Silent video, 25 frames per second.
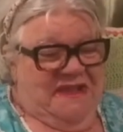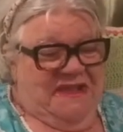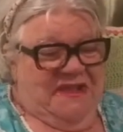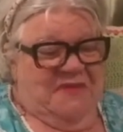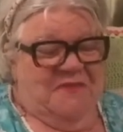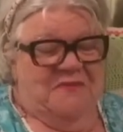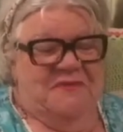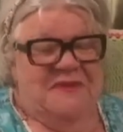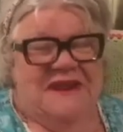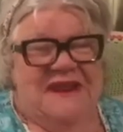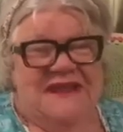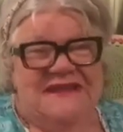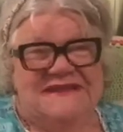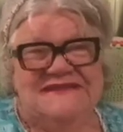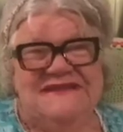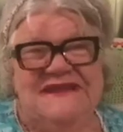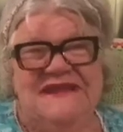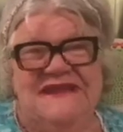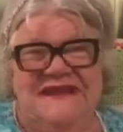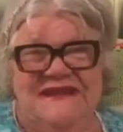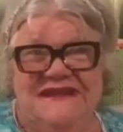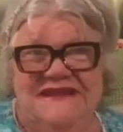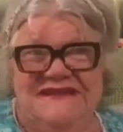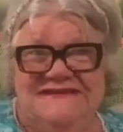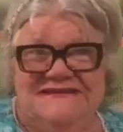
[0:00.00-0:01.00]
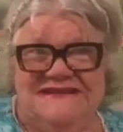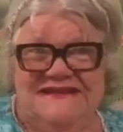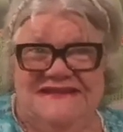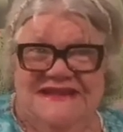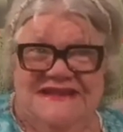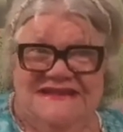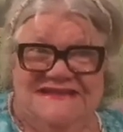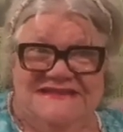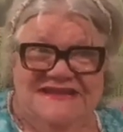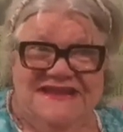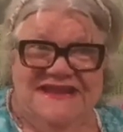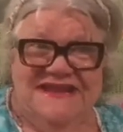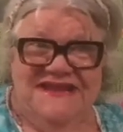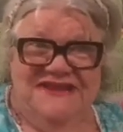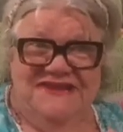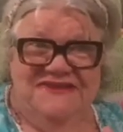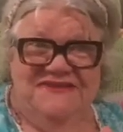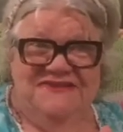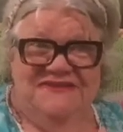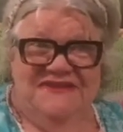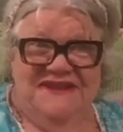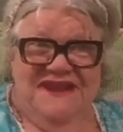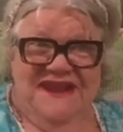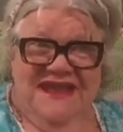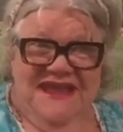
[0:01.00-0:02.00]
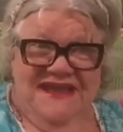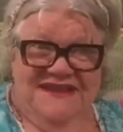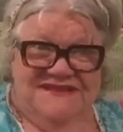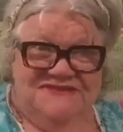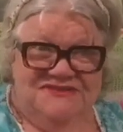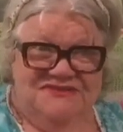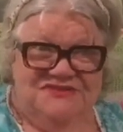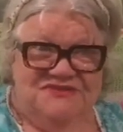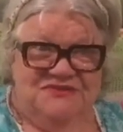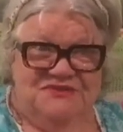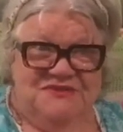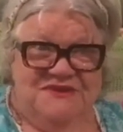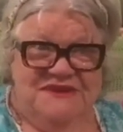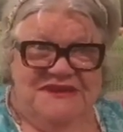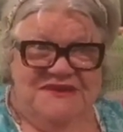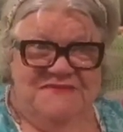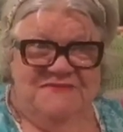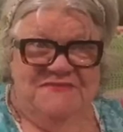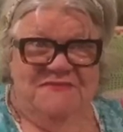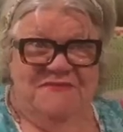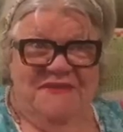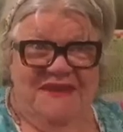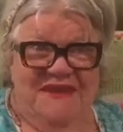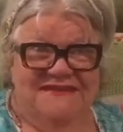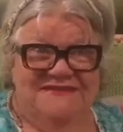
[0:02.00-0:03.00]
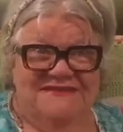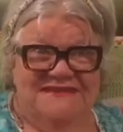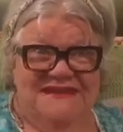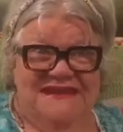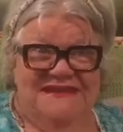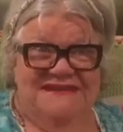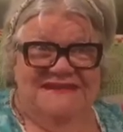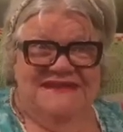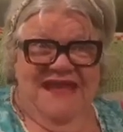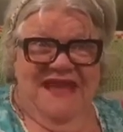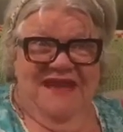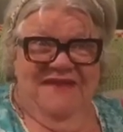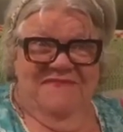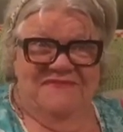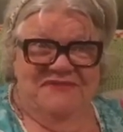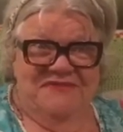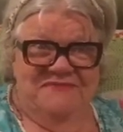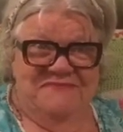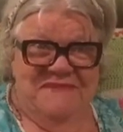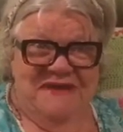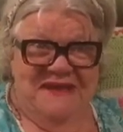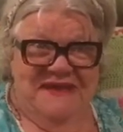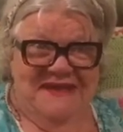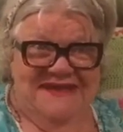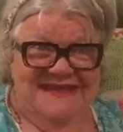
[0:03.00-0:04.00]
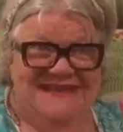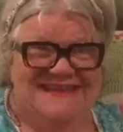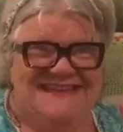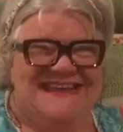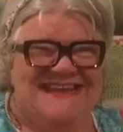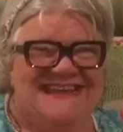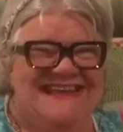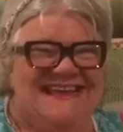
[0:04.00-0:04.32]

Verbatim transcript: well, I tell, did I tell you that I had a dream about that diamond mine?